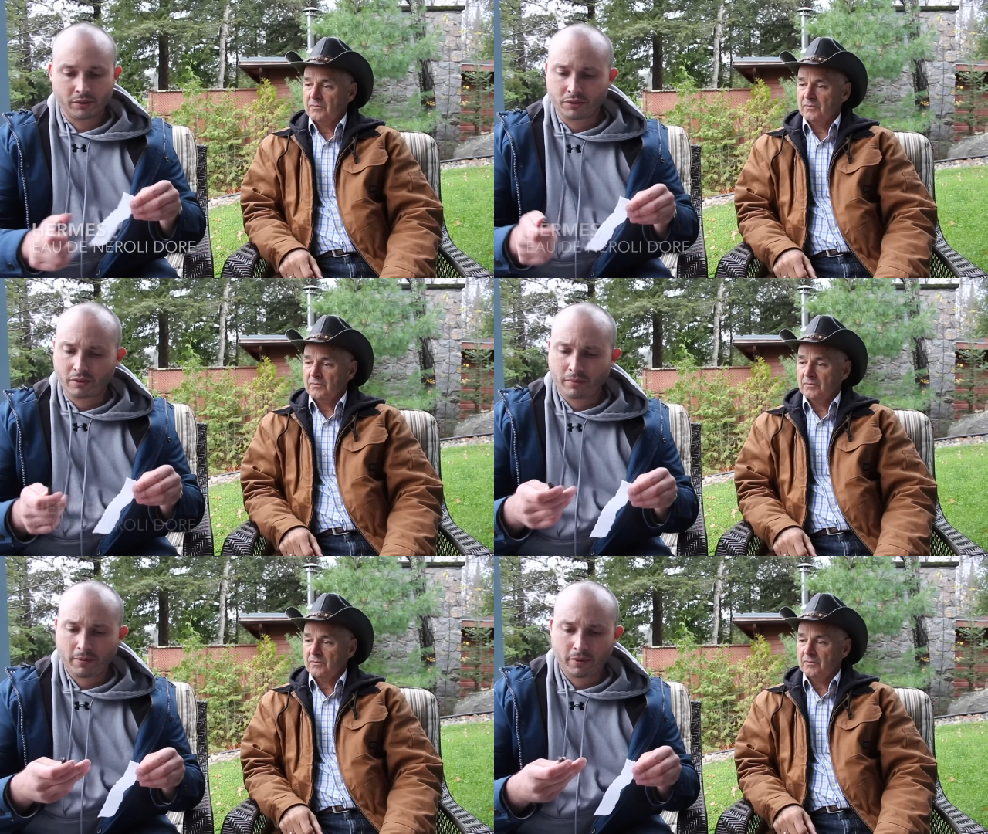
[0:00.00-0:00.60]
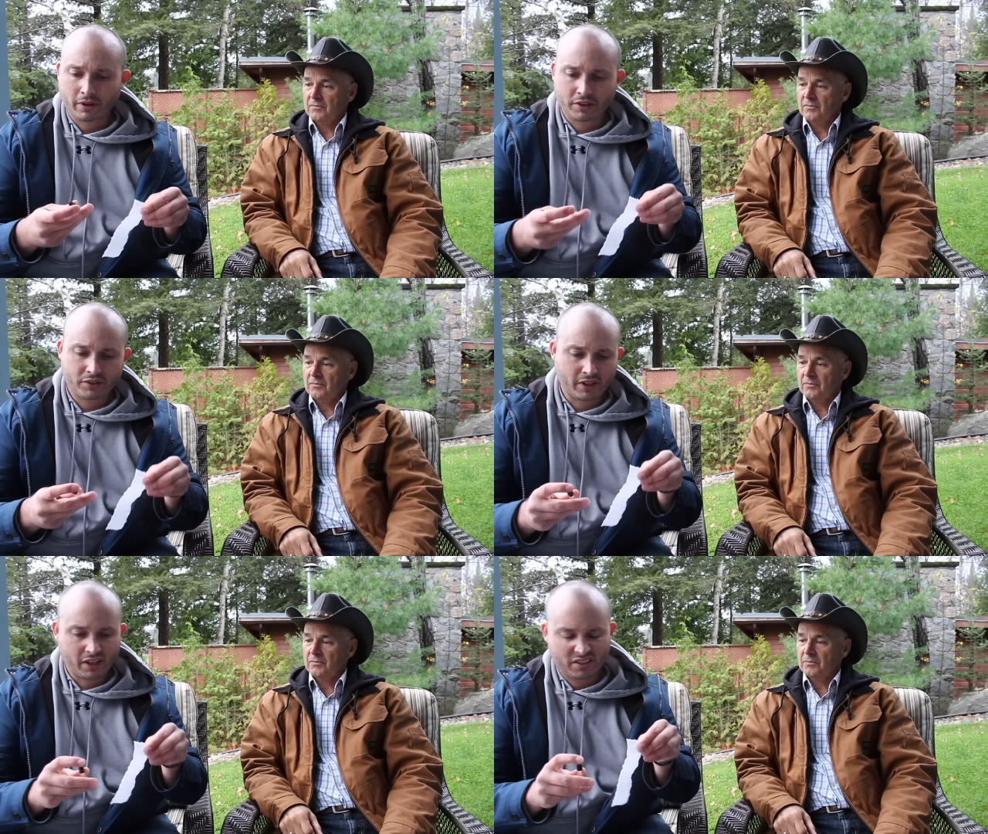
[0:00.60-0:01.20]
Speaker 1: So some people are going to
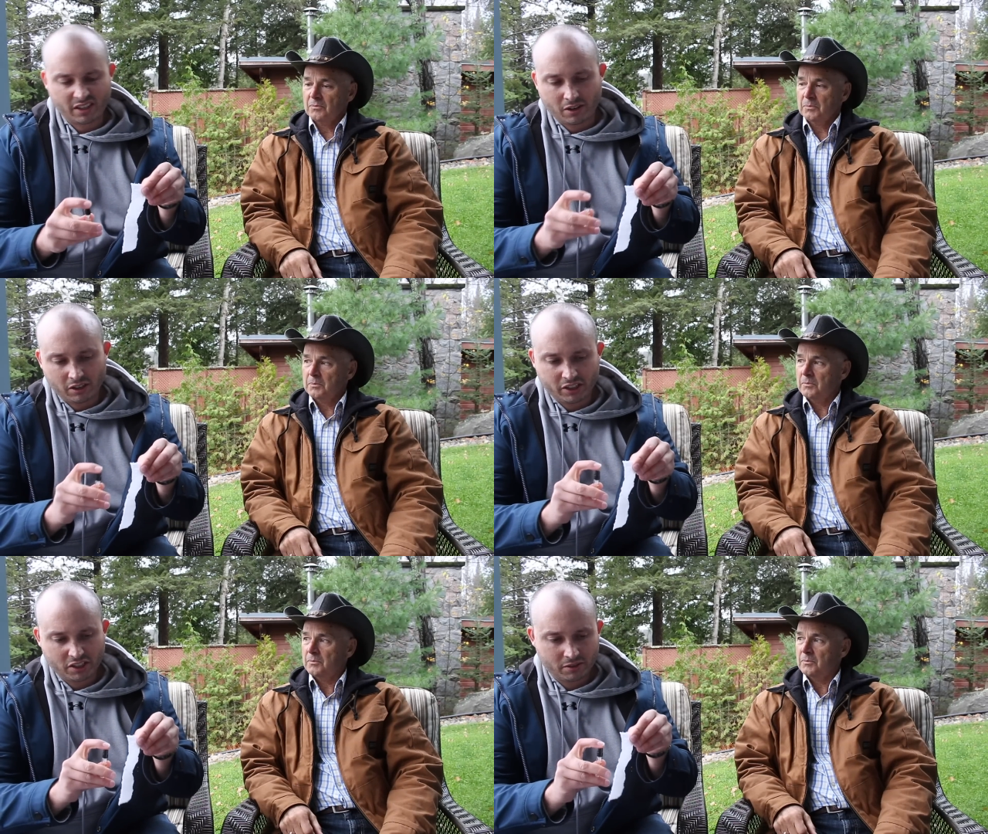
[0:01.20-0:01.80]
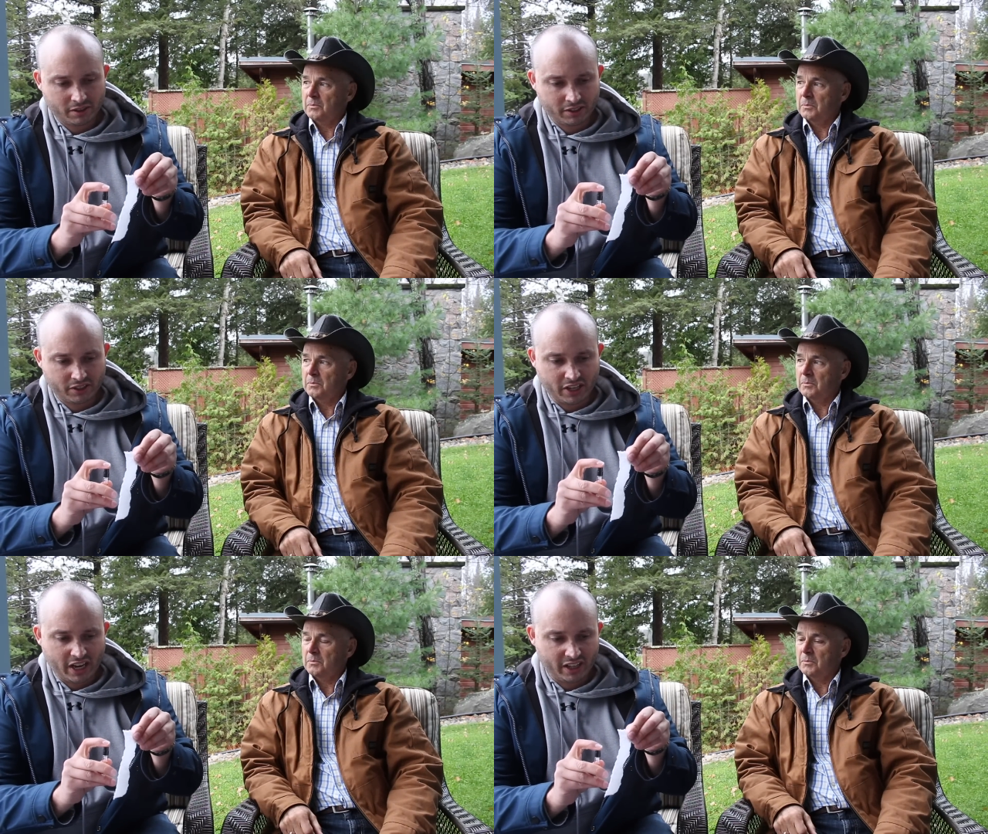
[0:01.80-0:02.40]
say, it's like, oh, just
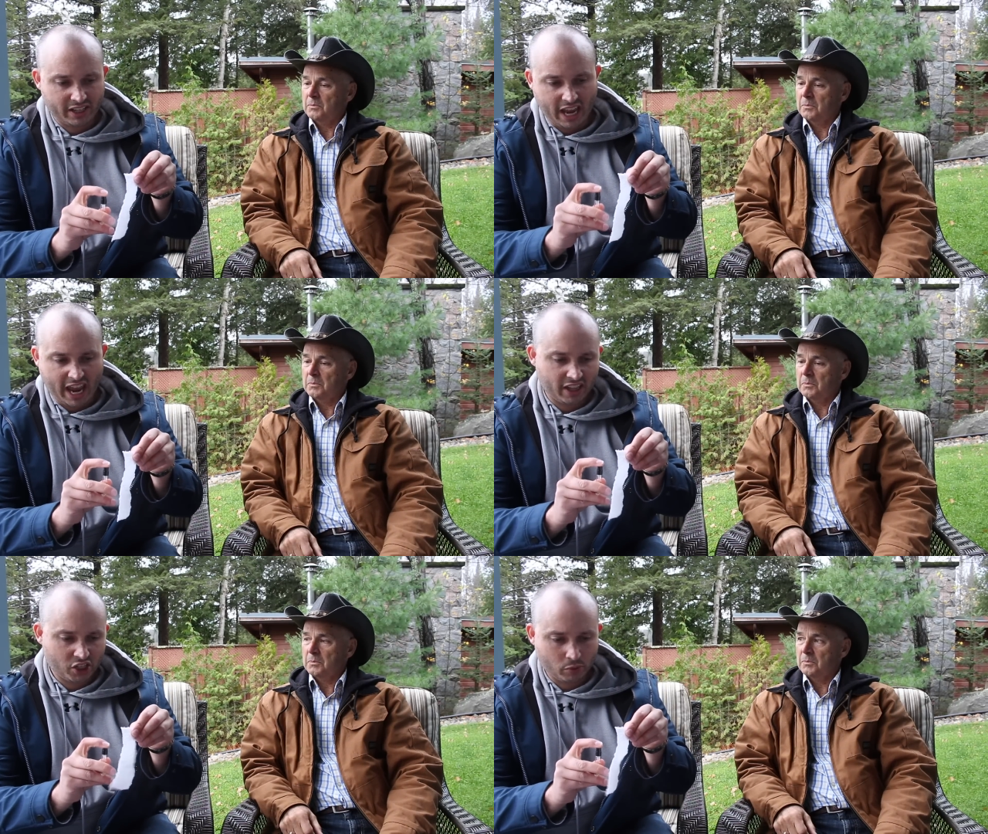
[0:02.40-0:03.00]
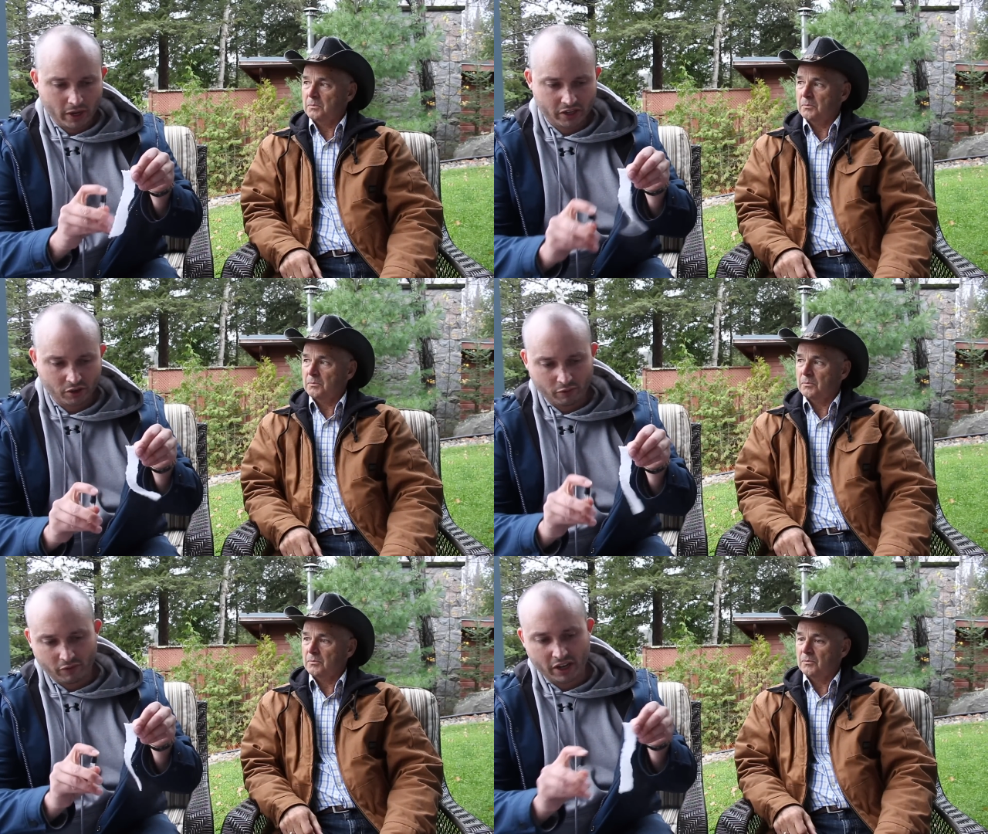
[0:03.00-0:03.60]
say it in the English way because
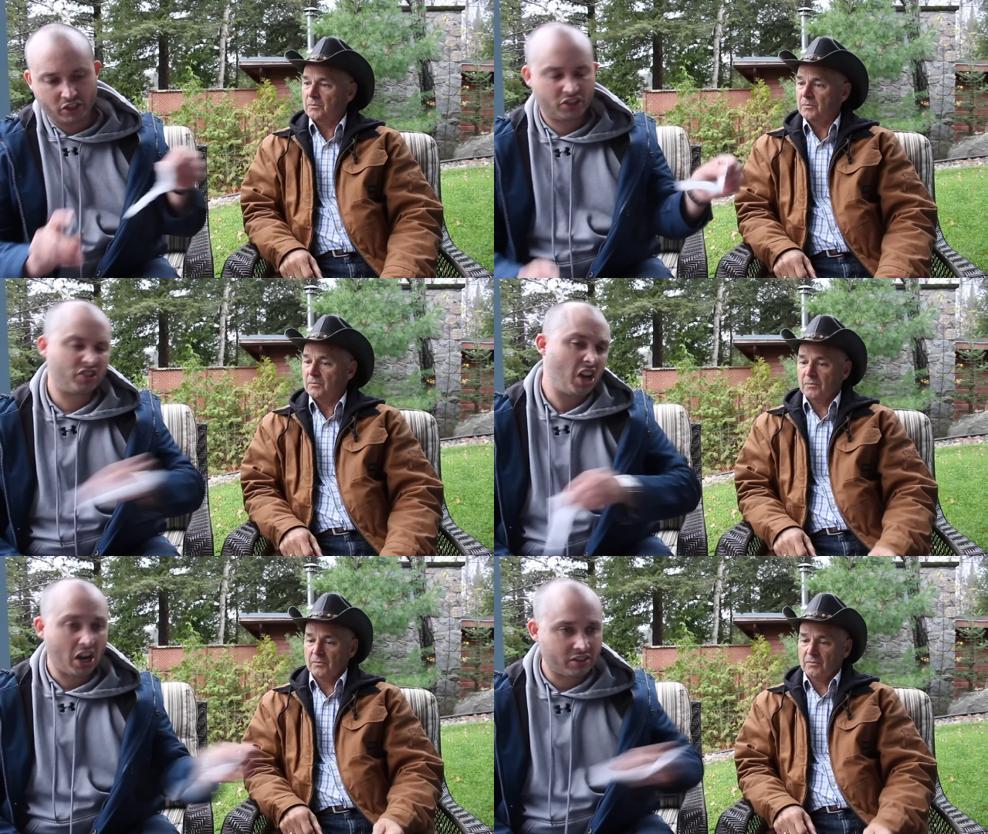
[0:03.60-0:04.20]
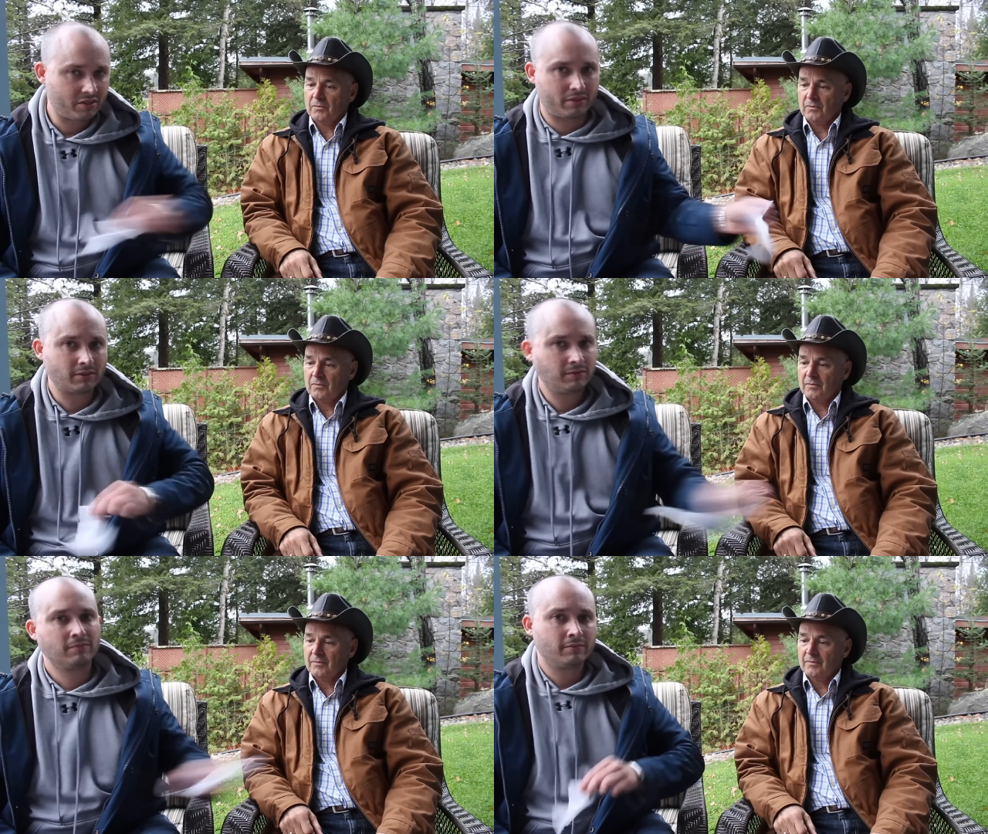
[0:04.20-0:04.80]
your French sucks.
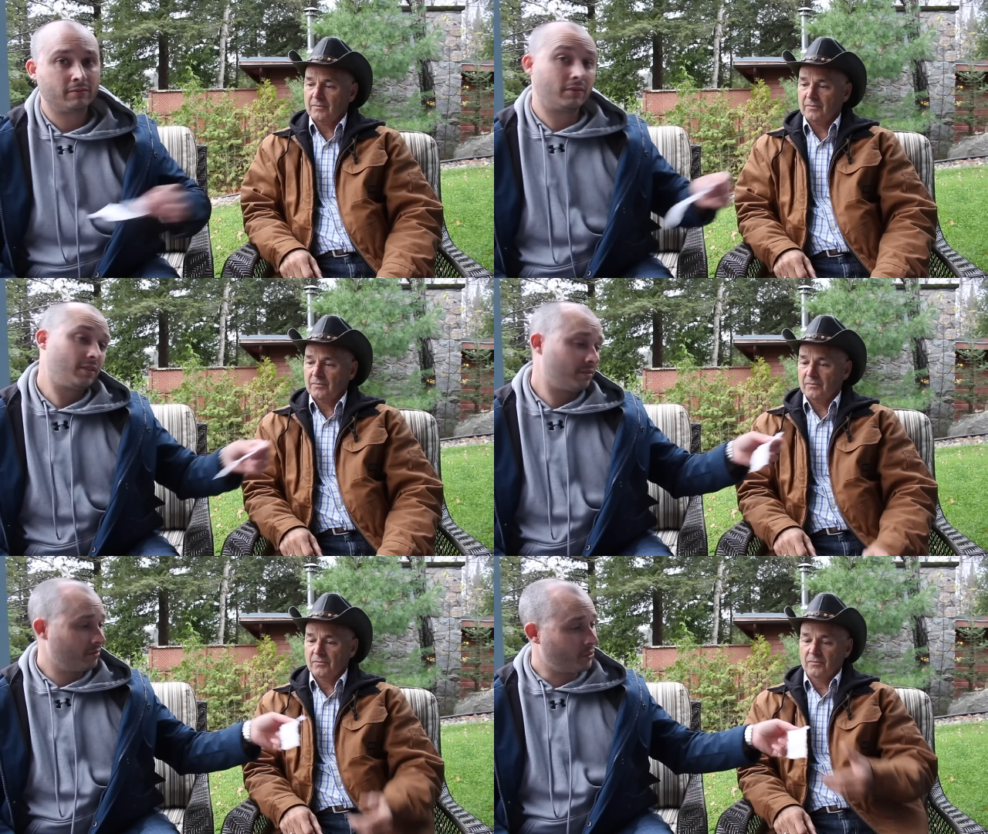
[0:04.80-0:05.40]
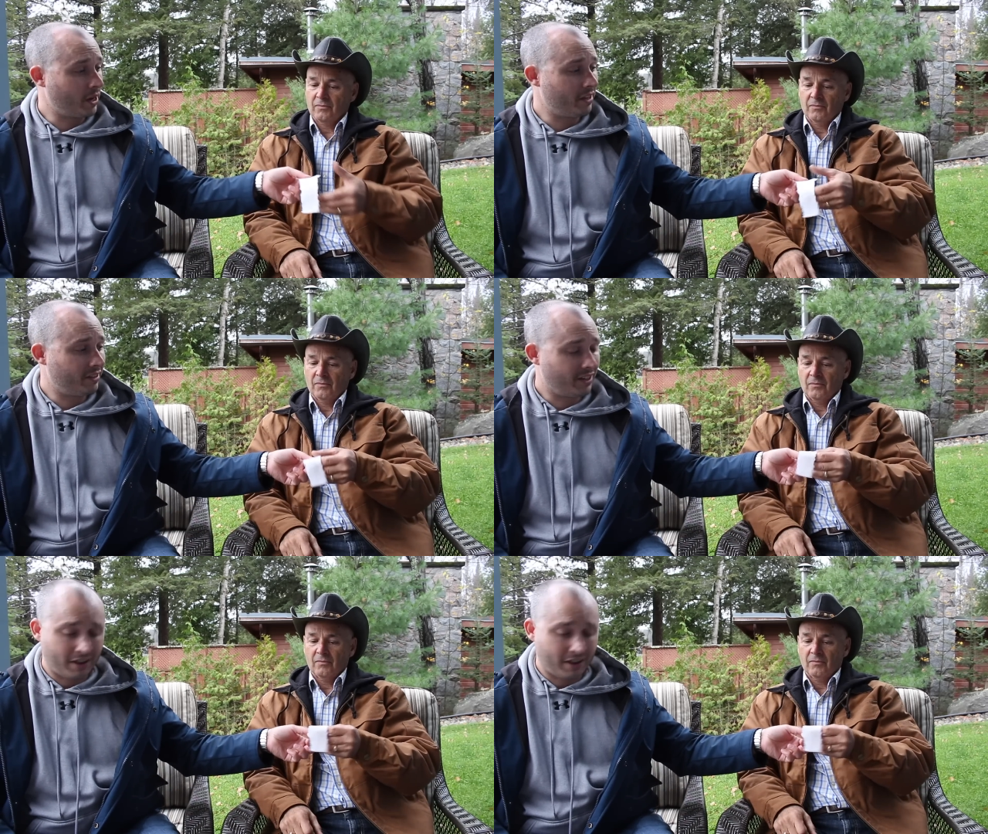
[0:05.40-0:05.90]
Granted,